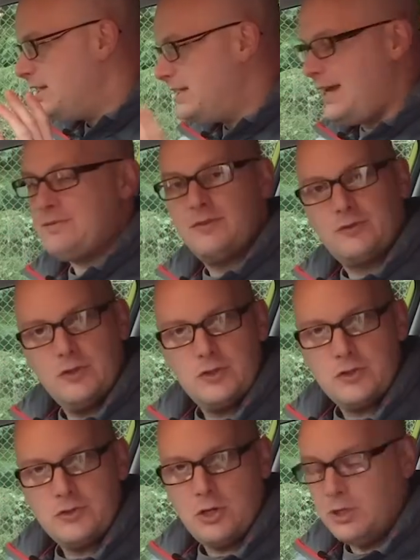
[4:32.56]
the adaptive cruise
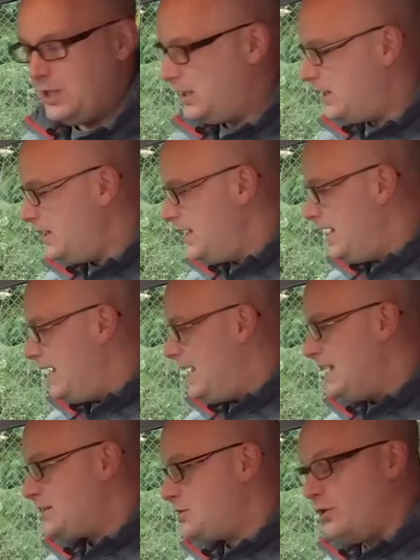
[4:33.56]
control earlier,
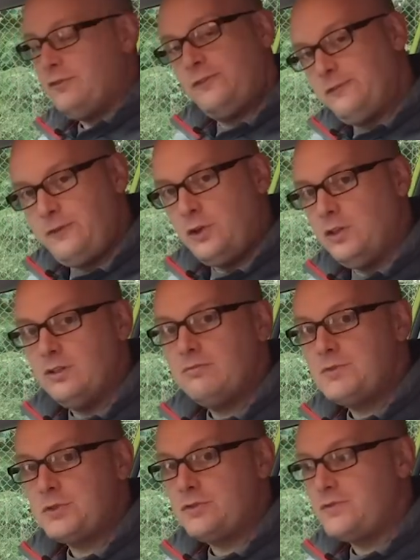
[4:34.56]
it's got full
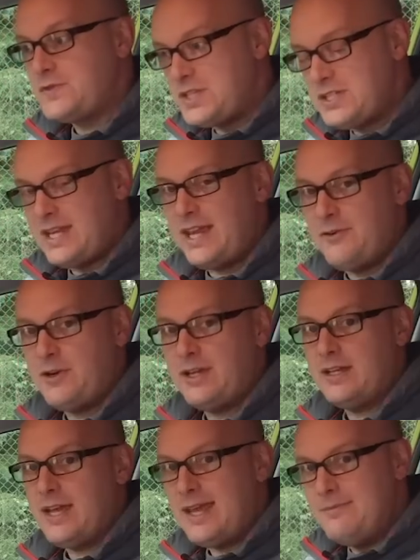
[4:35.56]
sort of
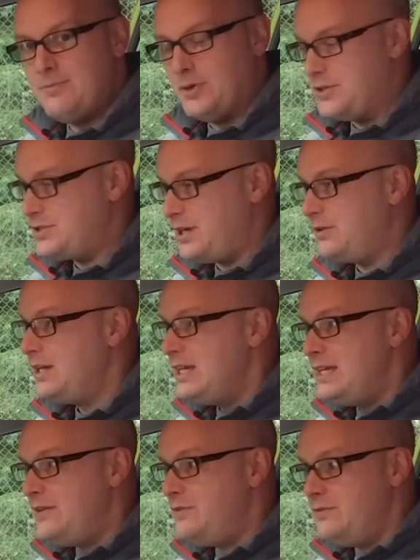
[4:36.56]
steering input. So
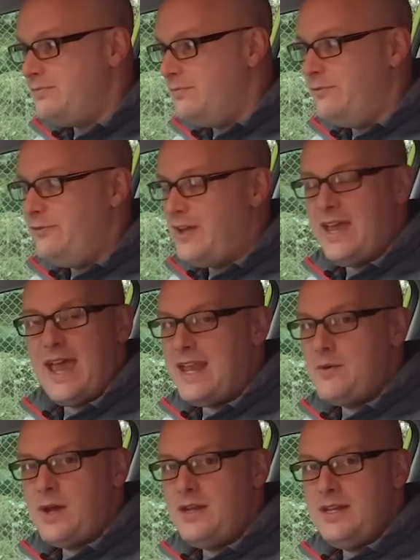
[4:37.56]
if you veer
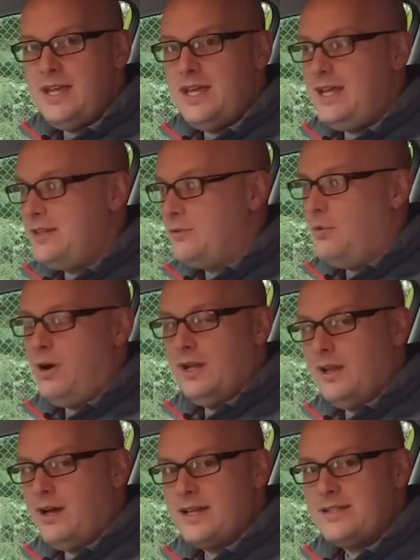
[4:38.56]
anywhere near the white
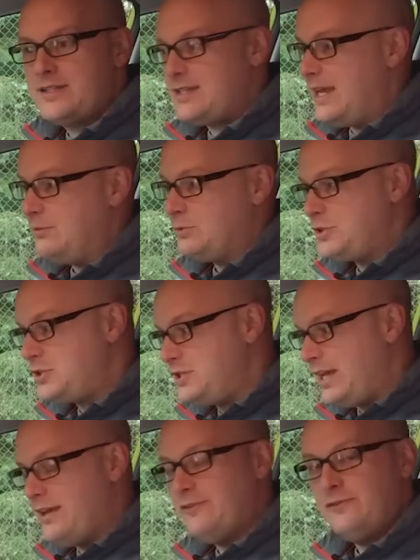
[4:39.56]
lines, it will
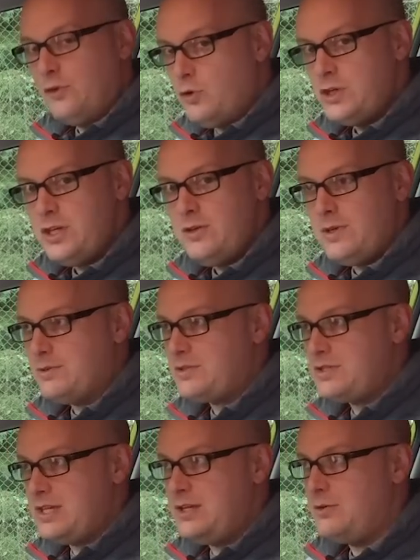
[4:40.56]
steer for you. It'll
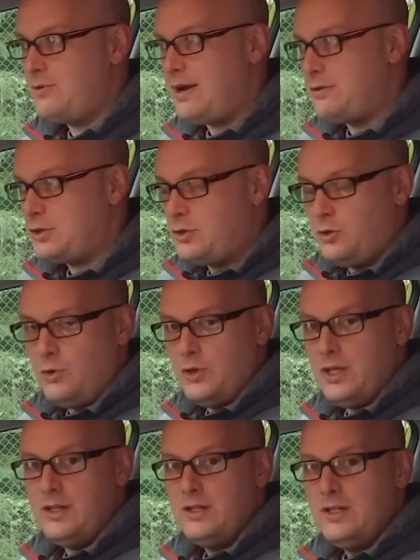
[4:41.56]
steer you around a
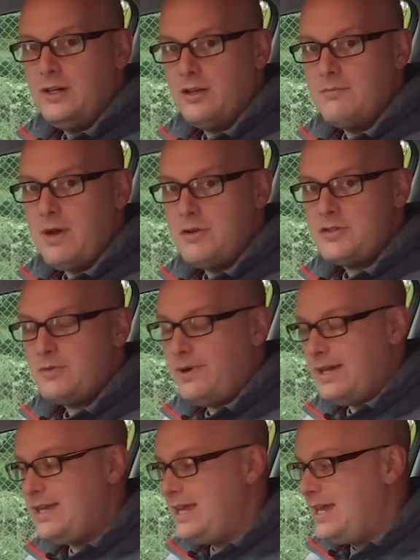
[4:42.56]
corner on a
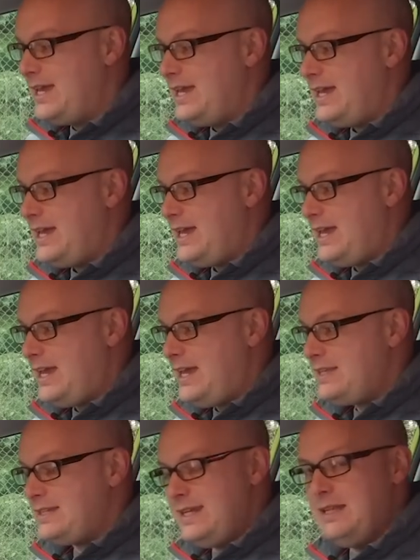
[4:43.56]
motorway.
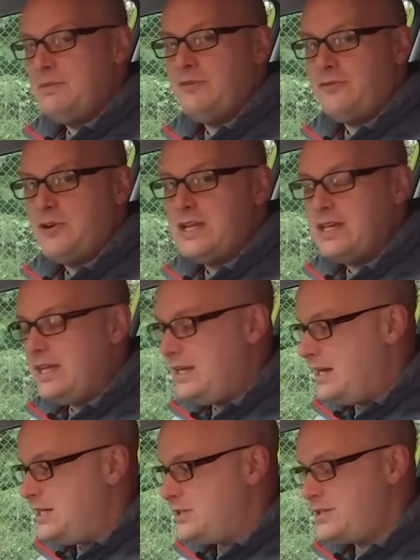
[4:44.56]
It's a little bit freaky,
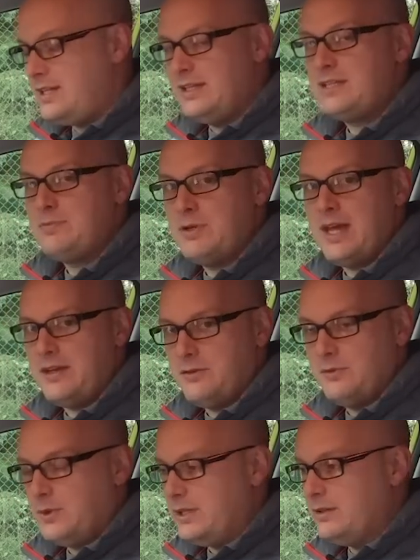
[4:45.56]
and it does tell you to put your hand
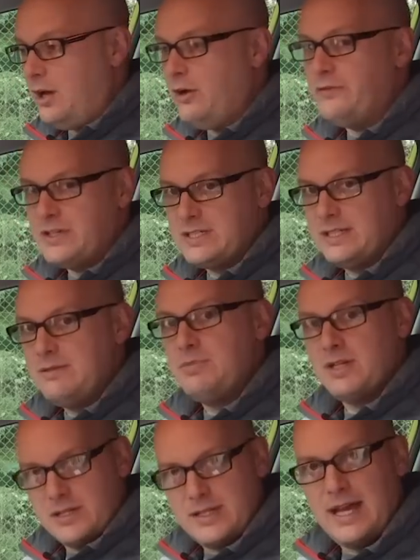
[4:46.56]
on the wheel, obviously,
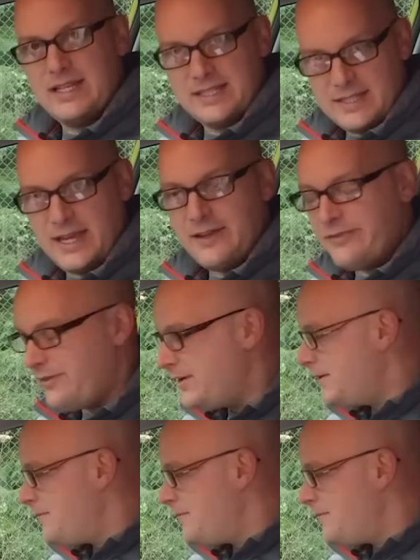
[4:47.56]
because that's safe.